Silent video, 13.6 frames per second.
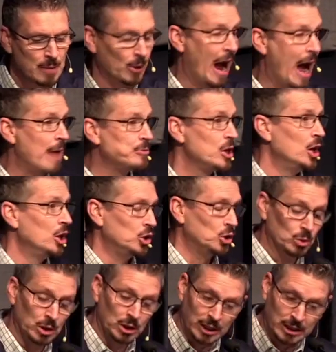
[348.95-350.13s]
Perhaps
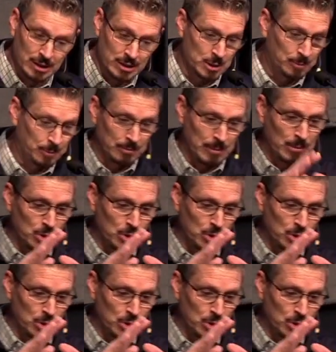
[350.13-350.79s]
you're really disciplined.